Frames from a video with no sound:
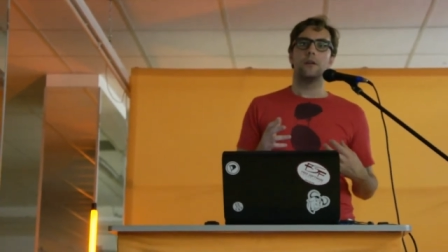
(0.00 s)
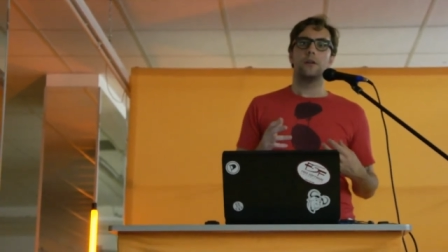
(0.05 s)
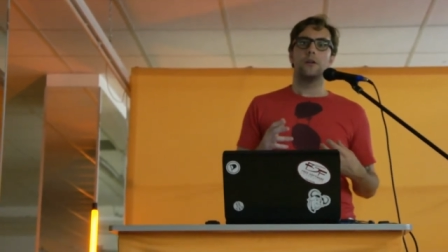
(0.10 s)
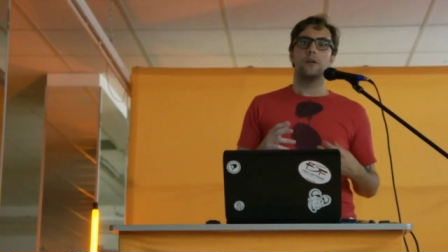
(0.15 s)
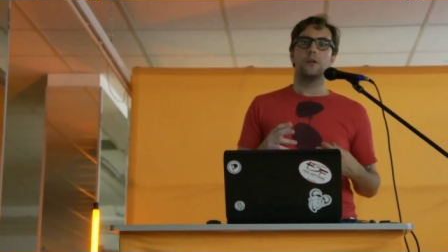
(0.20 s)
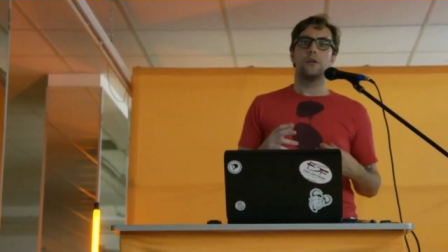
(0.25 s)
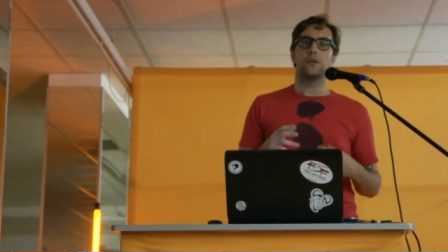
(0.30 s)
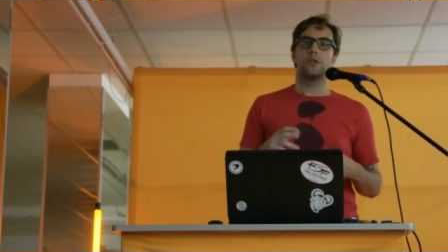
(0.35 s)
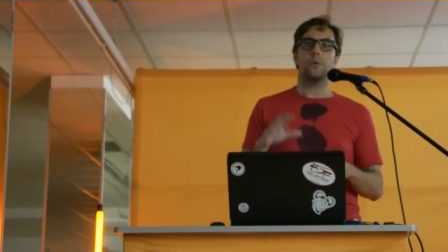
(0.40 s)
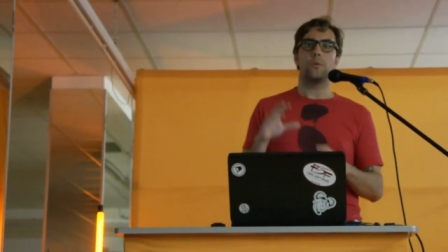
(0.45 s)

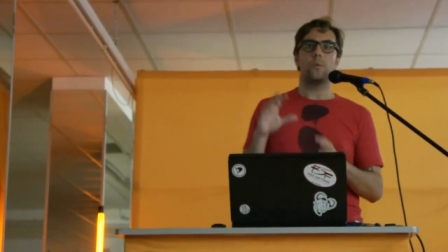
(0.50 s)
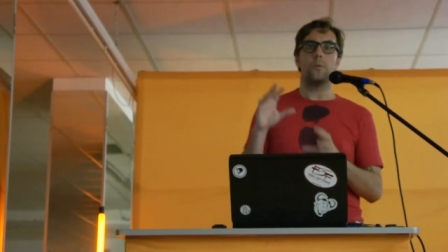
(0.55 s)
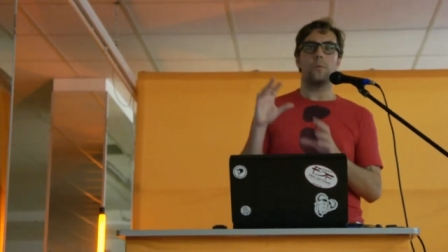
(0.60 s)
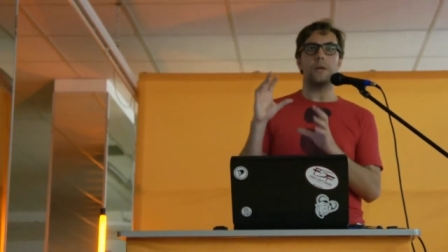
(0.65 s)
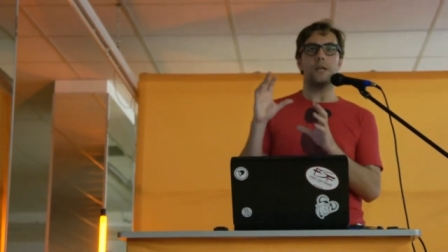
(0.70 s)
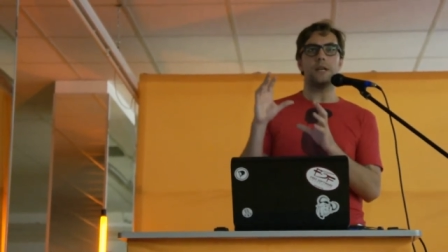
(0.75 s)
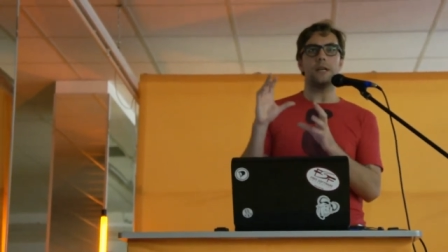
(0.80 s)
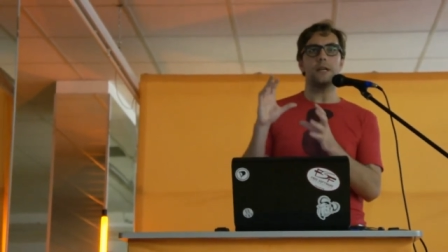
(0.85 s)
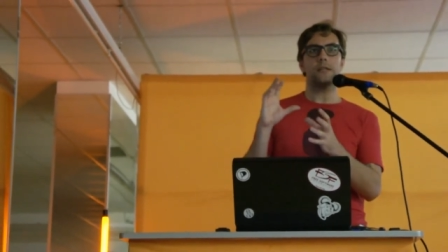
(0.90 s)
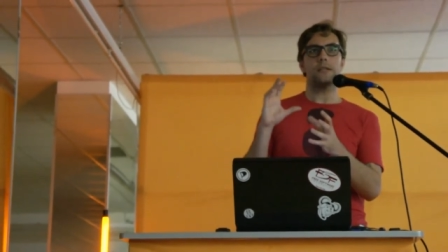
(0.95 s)
So we
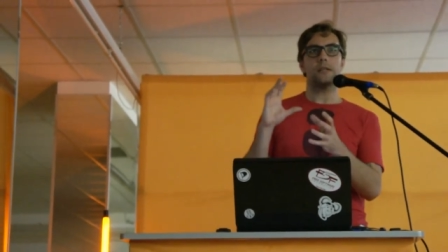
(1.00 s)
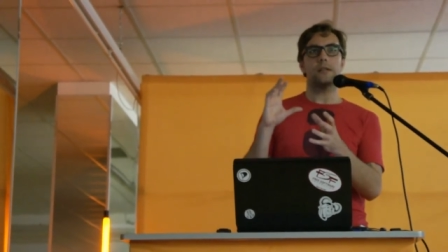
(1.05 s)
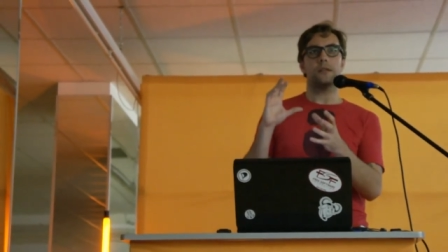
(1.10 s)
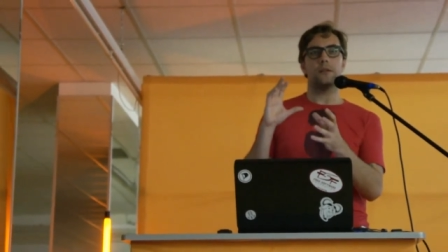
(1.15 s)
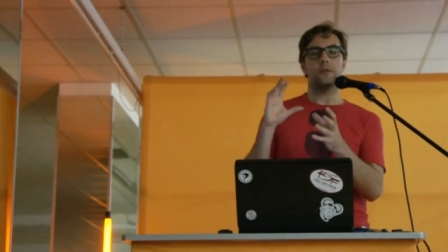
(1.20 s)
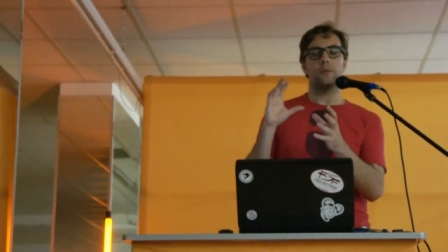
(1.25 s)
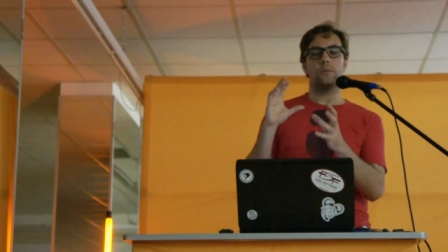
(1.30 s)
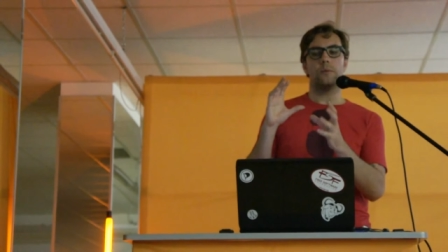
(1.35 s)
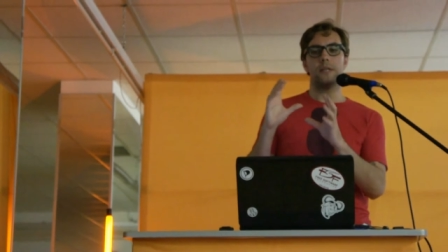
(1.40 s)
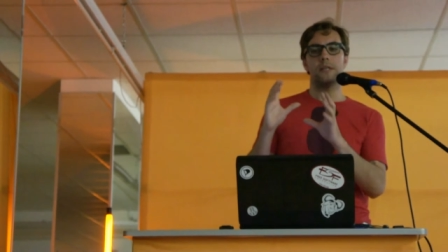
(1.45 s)
need to
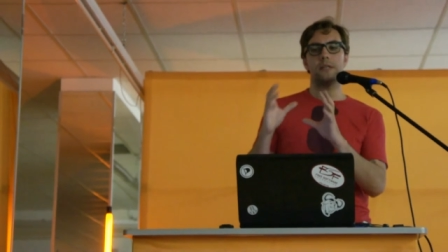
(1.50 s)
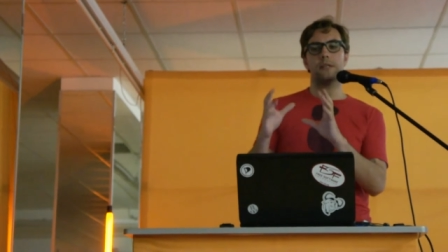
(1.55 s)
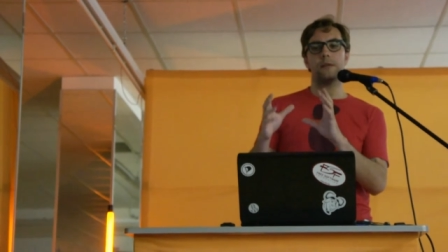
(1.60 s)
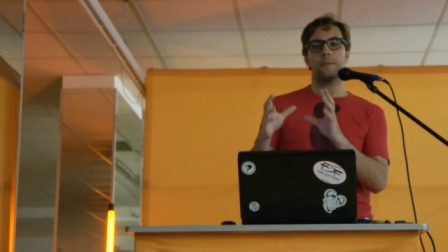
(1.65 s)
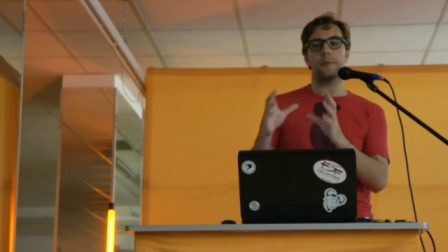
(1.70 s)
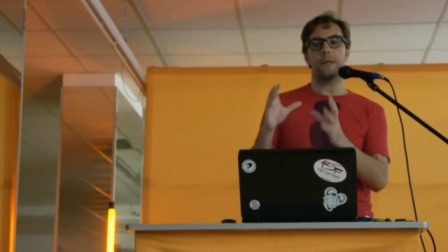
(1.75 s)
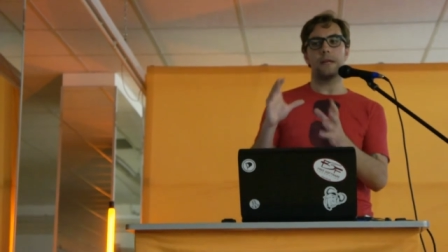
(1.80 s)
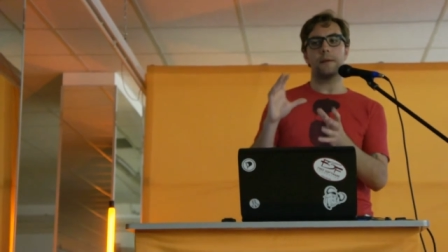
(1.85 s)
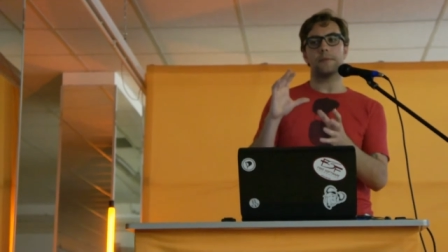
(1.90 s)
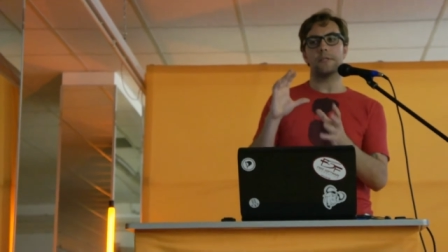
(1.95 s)
we need to
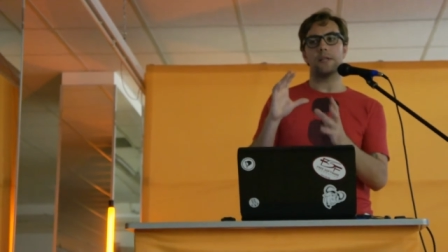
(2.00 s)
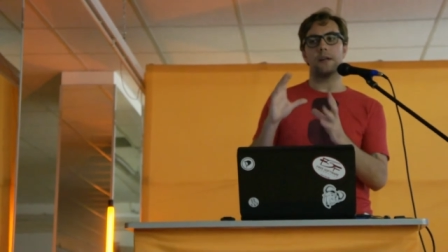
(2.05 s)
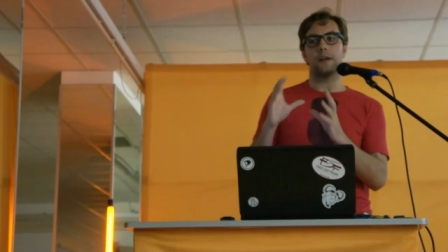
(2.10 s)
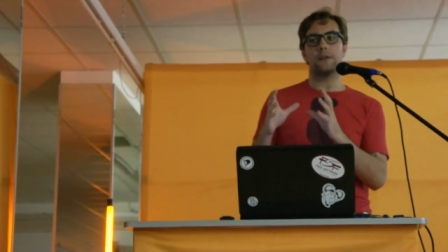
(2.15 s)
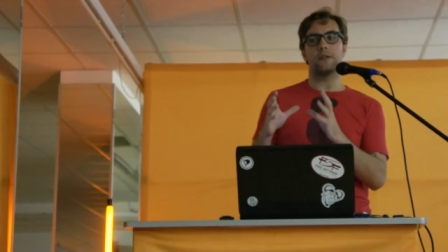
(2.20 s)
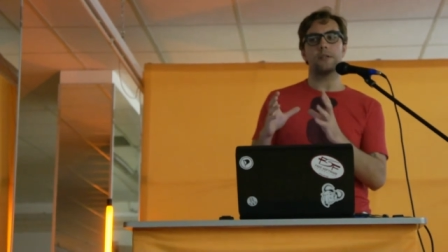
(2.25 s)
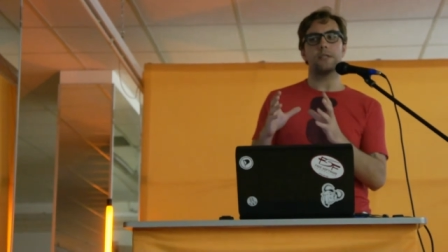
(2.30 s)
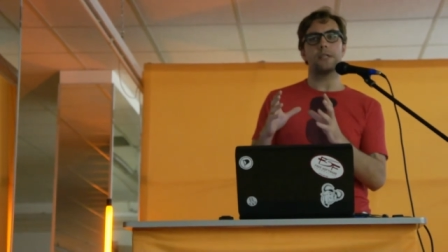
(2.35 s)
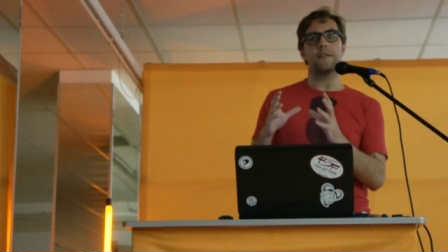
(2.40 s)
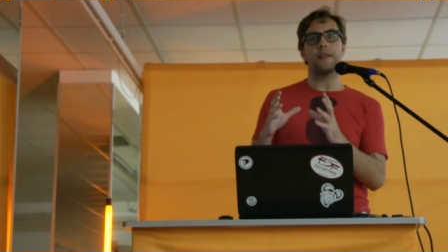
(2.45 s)
be able to
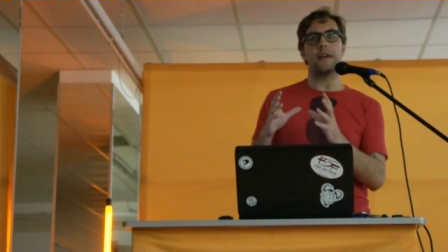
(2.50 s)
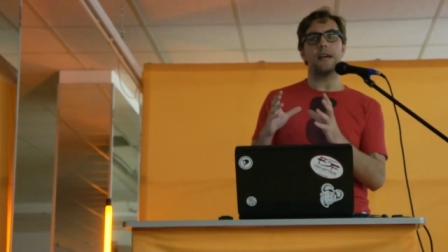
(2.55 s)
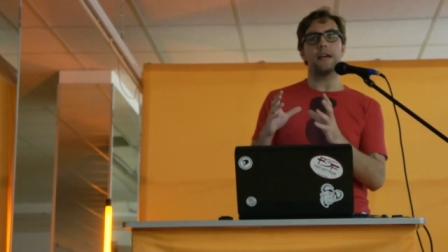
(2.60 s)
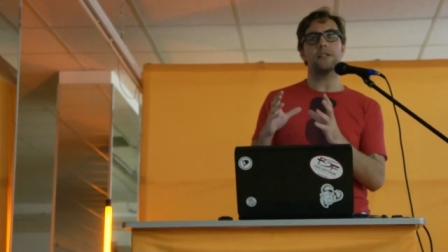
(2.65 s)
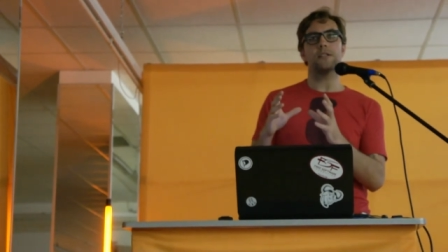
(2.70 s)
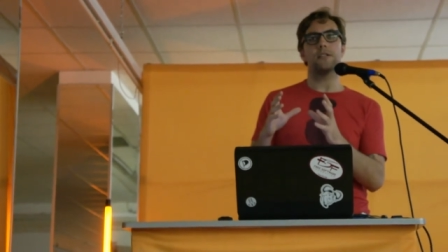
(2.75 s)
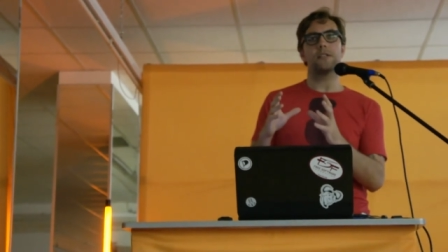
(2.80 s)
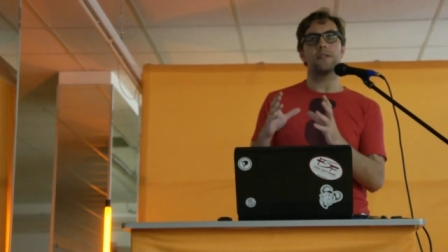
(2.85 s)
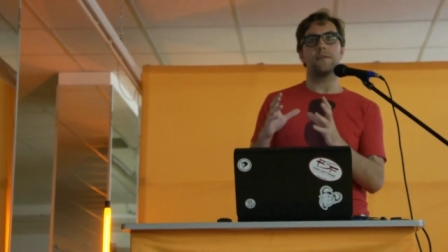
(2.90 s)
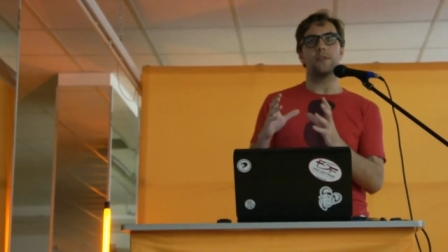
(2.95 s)
understand the
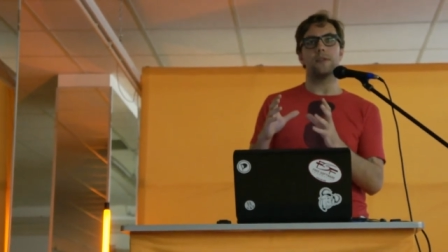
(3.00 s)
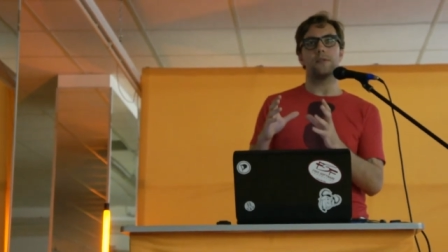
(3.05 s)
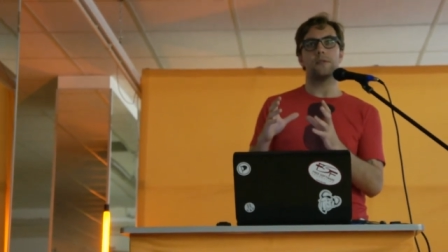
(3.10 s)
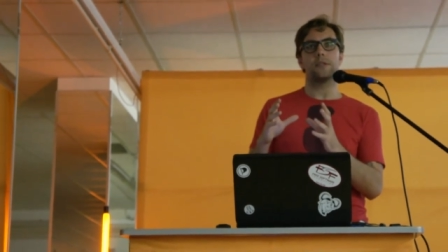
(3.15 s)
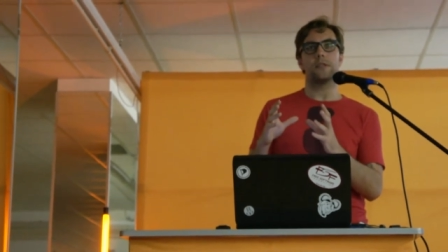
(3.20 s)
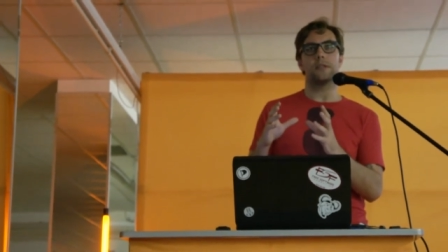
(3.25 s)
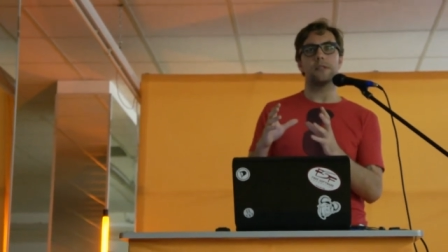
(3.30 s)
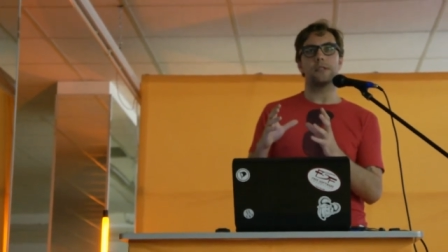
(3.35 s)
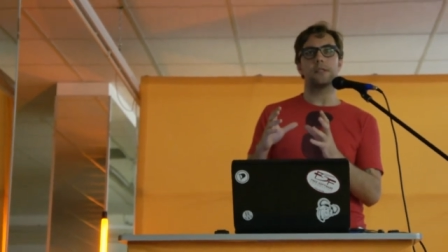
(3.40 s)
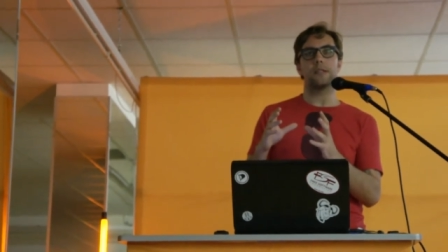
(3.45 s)
edges of those
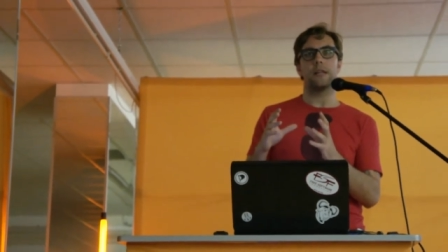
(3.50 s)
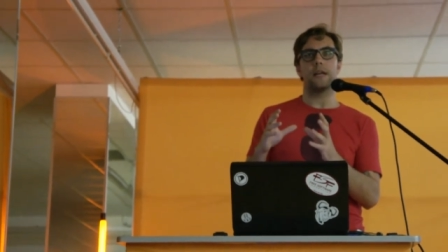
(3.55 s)
things,